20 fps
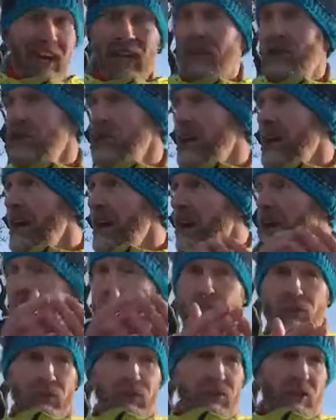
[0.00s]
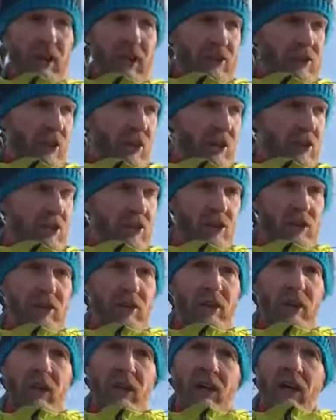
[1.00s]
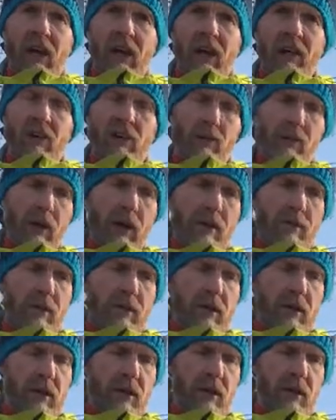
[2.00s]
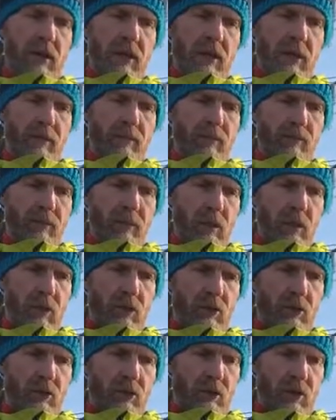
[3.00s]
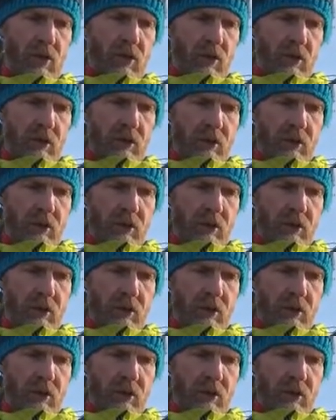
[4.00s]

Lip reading: And you get over to that junction, and you maybe you see